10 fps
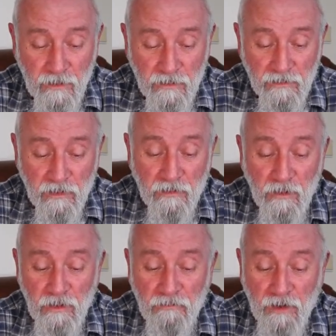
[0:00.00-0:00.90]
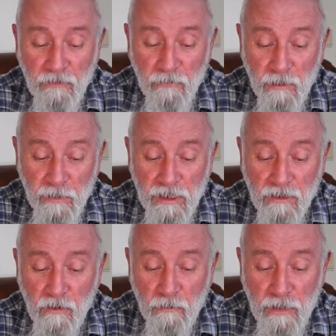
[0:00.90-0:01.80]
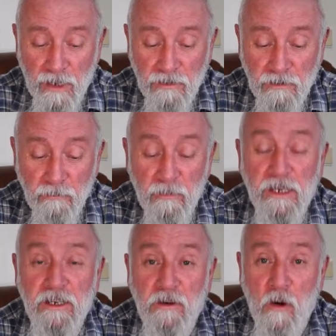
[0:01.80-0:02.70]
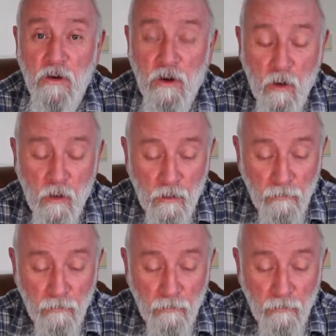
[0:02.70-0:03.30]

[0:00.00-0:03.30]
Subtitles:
It's a 35mm compact made in Hong Kong.